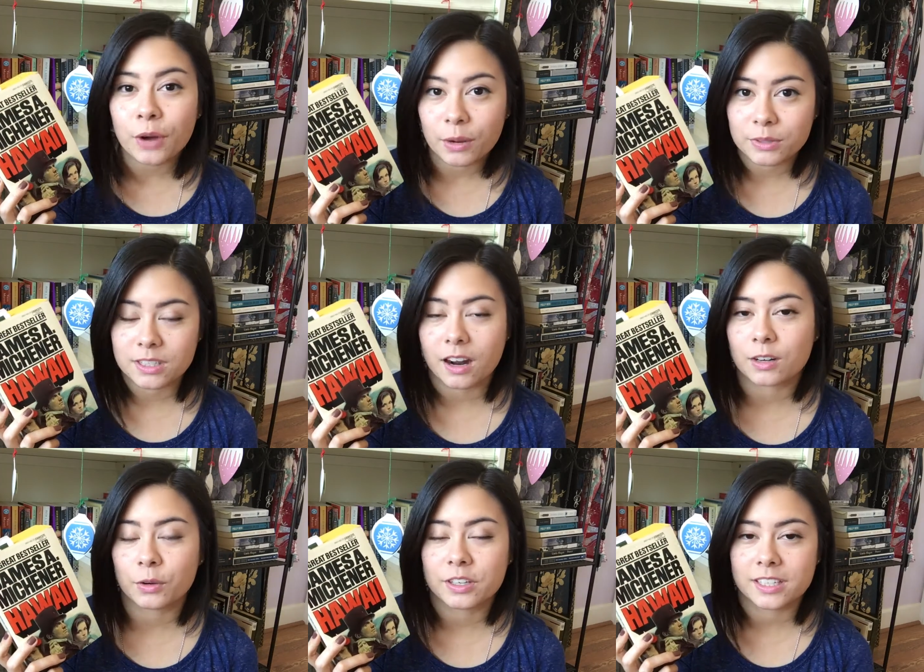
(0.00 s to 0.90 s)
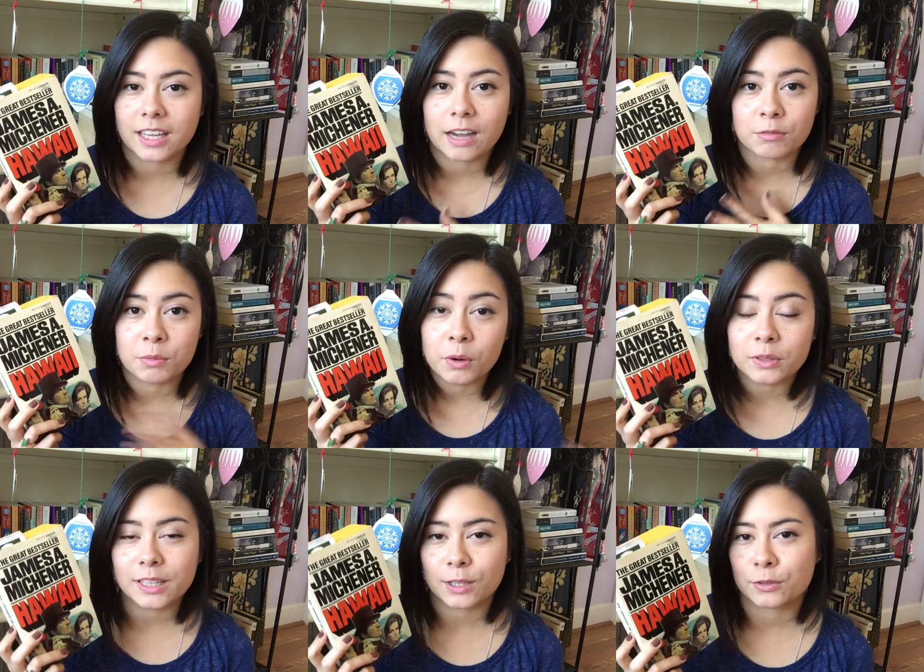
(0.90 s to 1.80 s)
I was not going to get
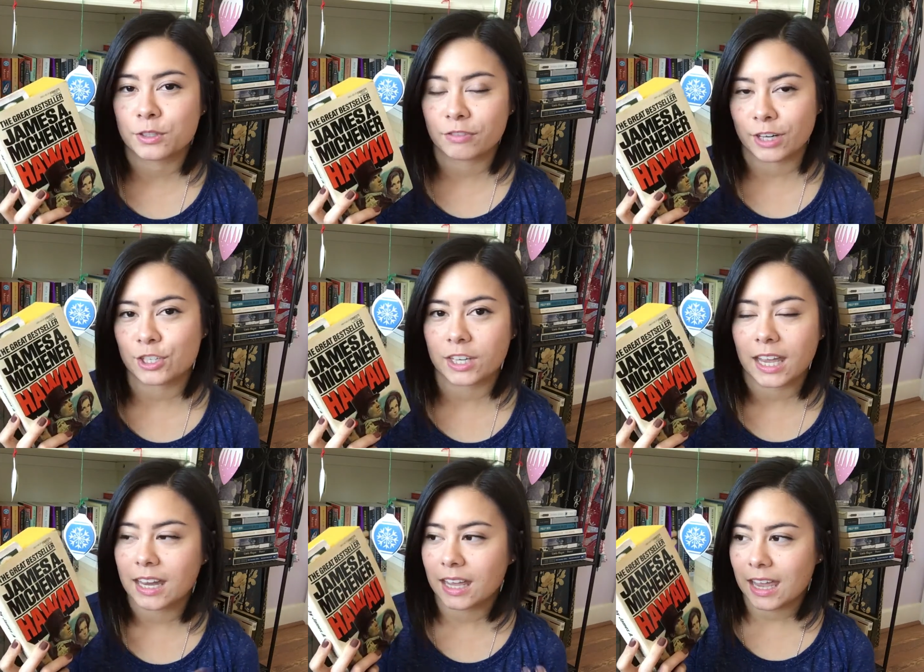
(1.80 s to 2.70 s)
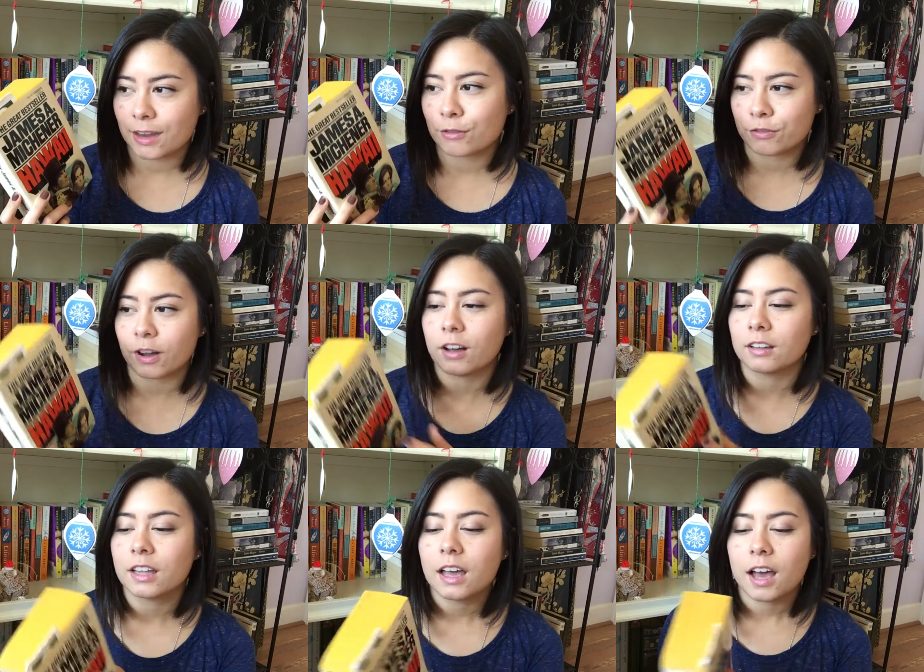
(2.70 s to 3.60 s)
remotely close to finishing it in
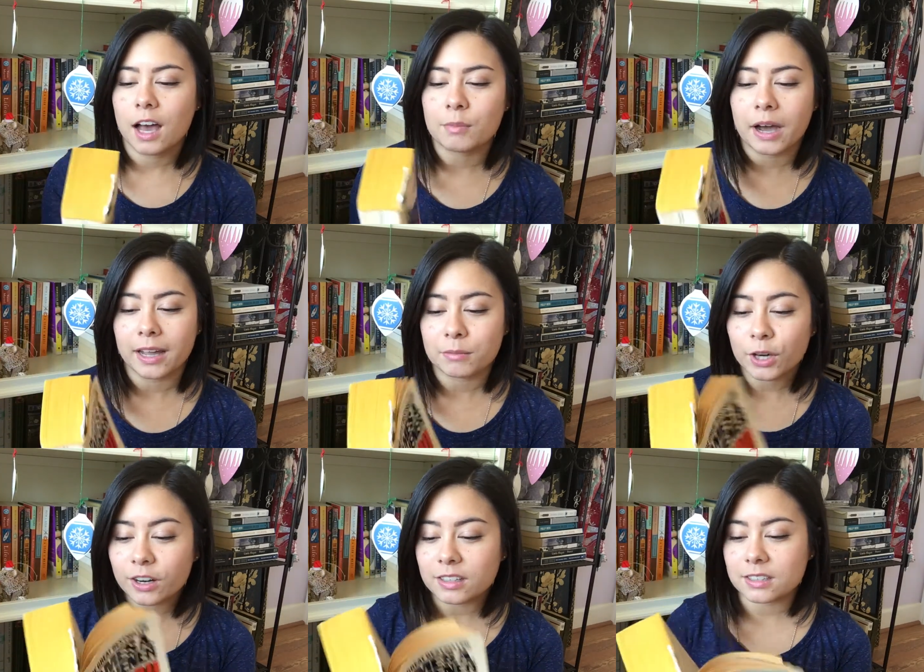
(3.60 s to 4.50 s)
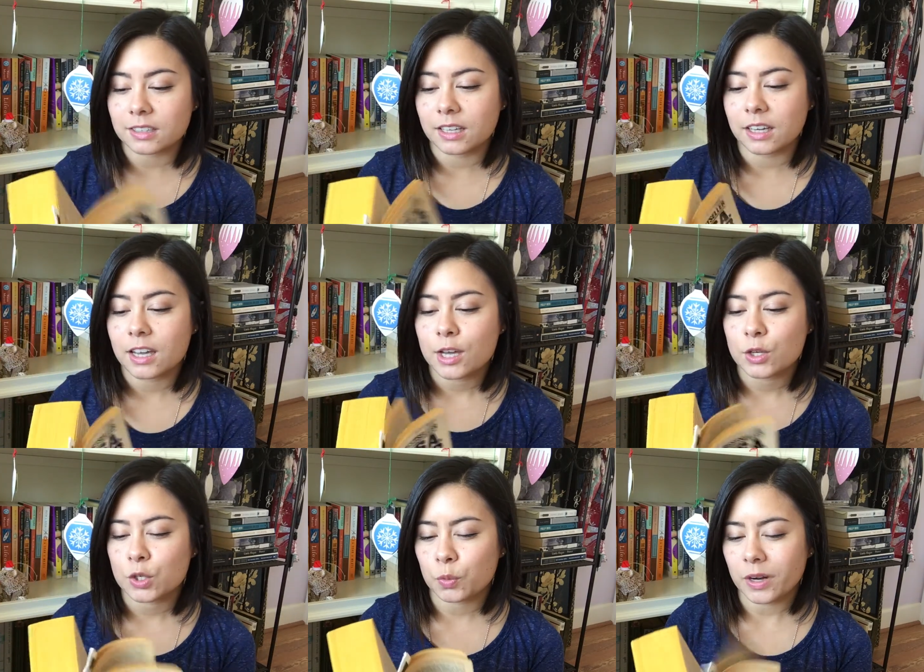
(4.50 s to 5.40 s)
fall. Um, I am currently
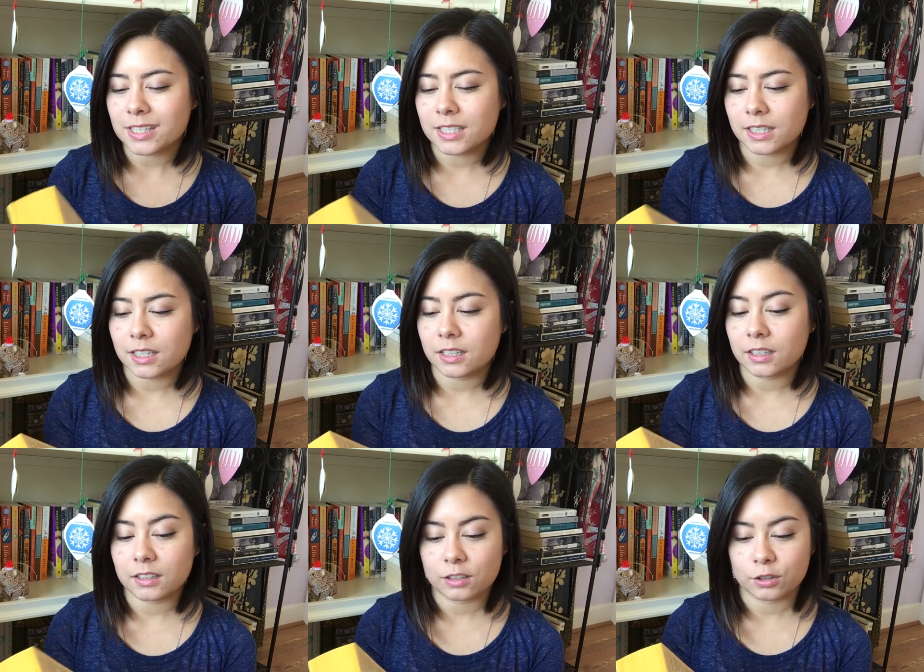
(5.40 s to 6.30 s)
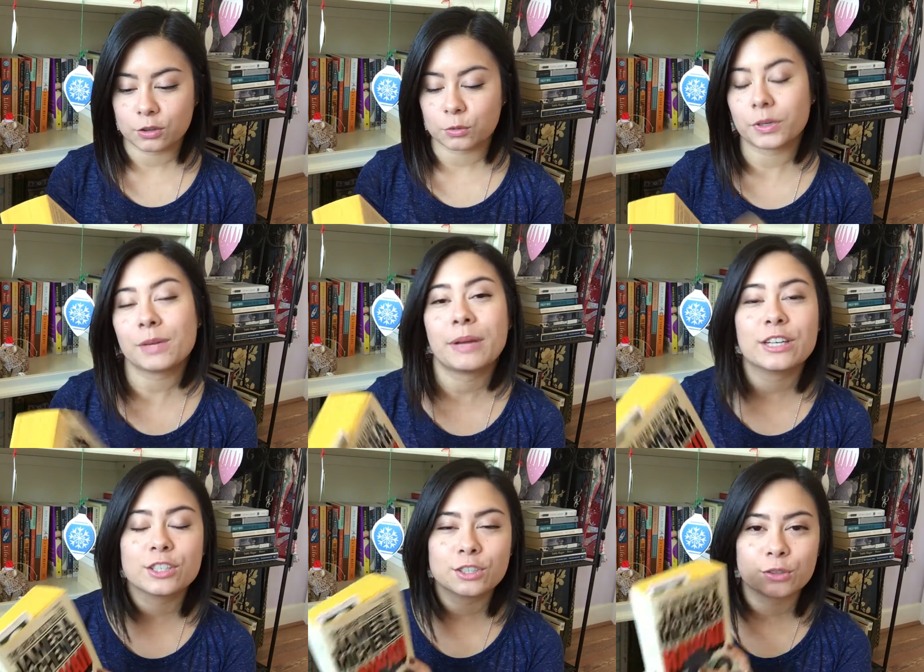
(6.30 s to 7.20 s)
23
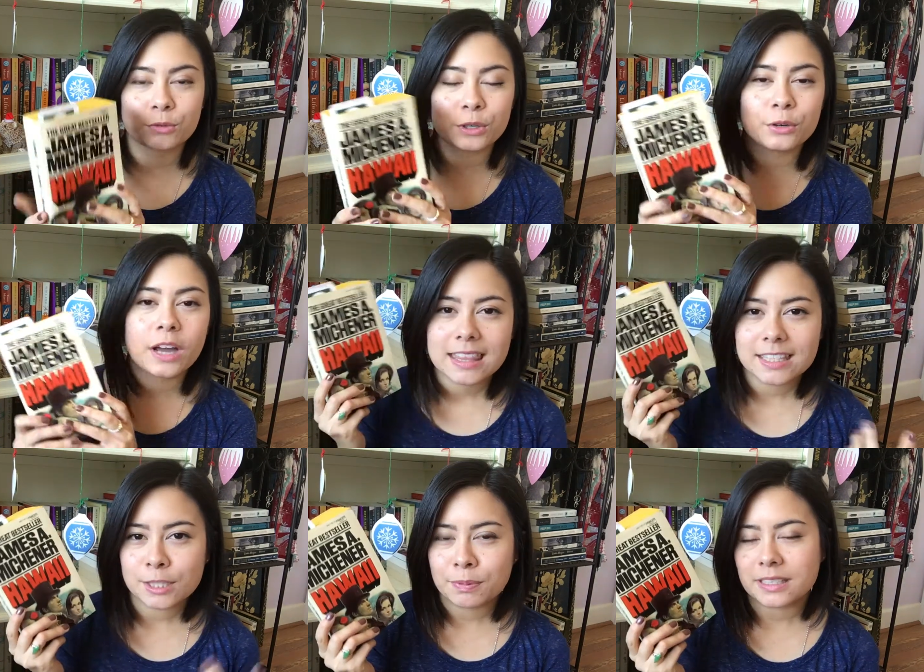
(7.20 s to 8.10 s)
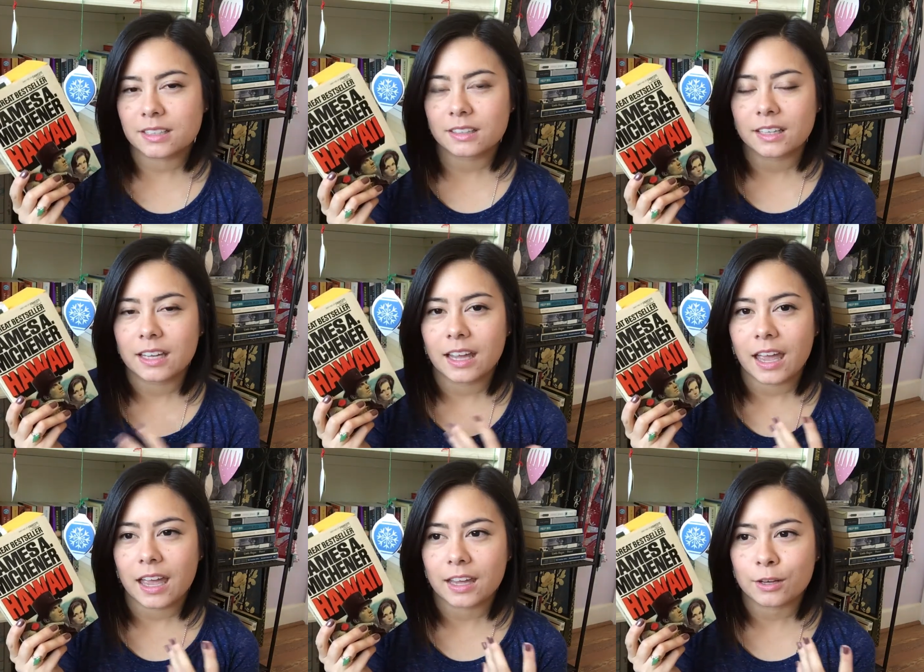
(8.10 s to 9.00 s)
pages through. This is basically
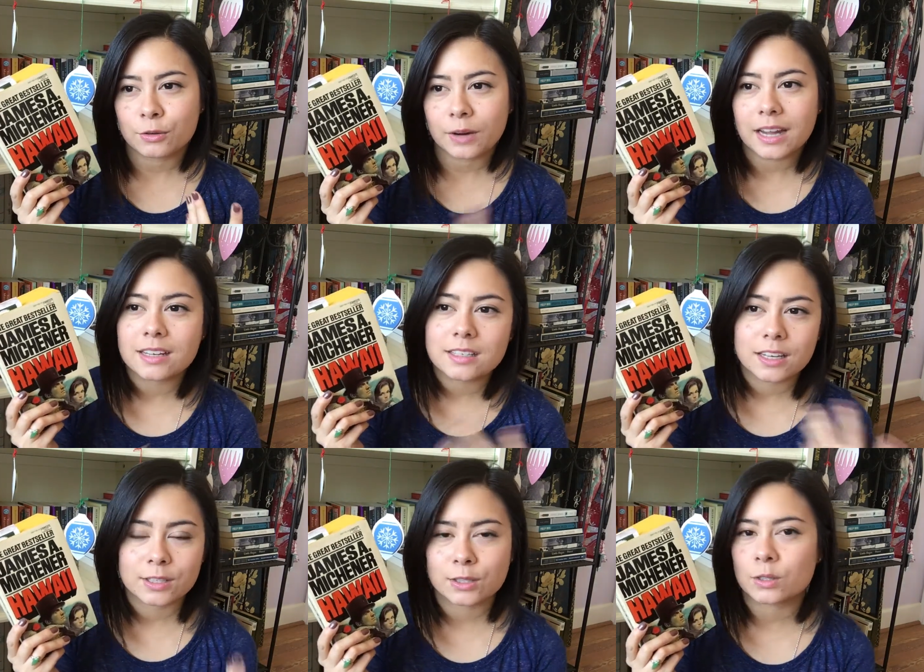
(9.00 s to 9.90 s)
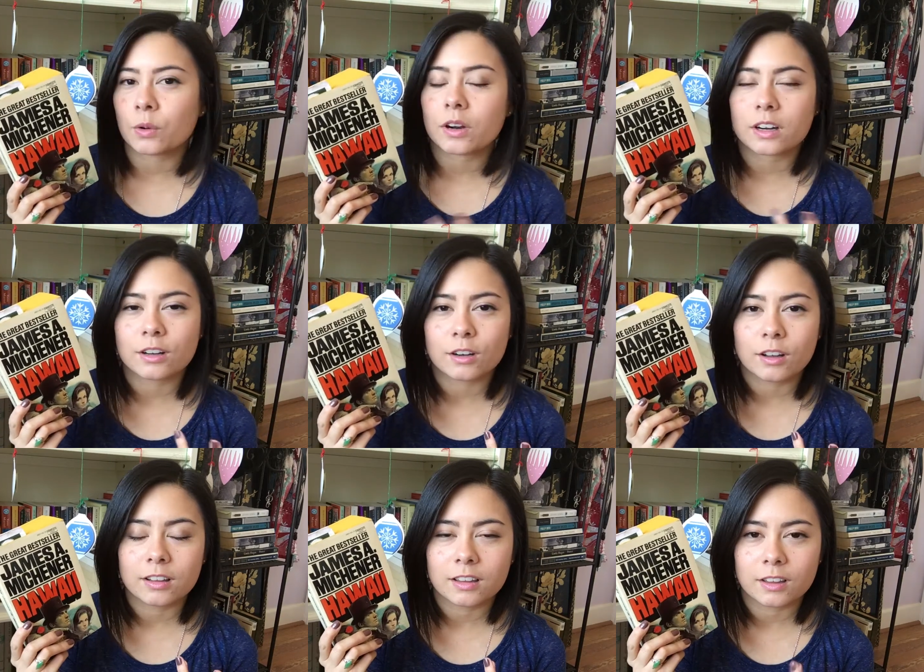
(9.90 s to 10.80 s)
a grand
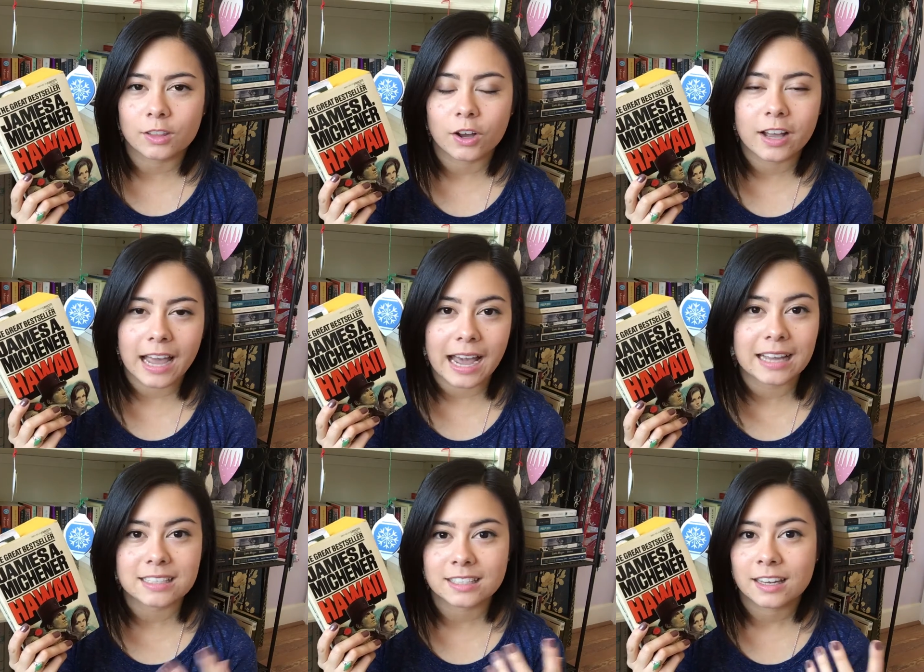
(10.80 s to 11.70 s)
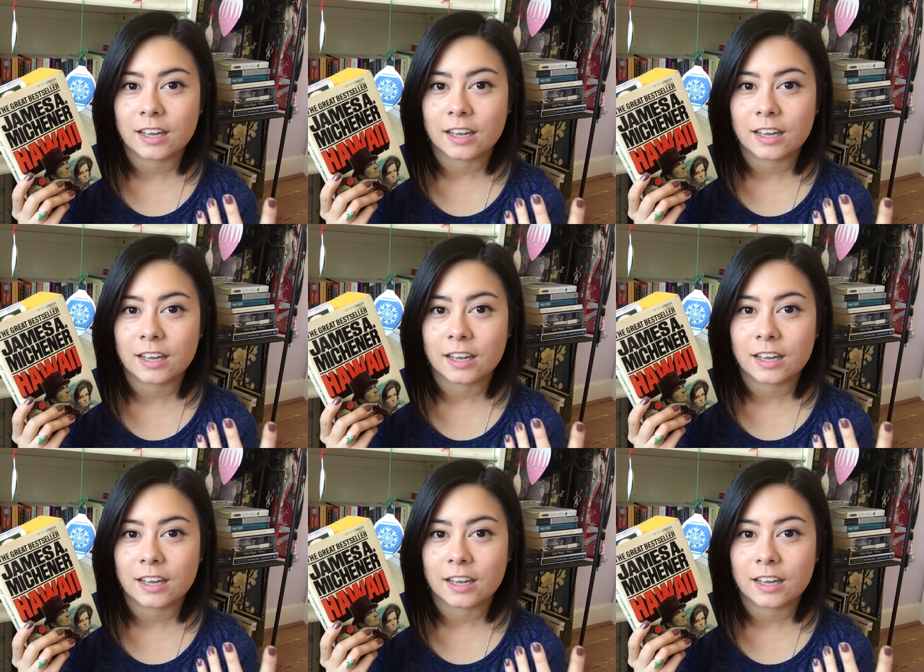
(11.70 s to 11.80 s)
historical look at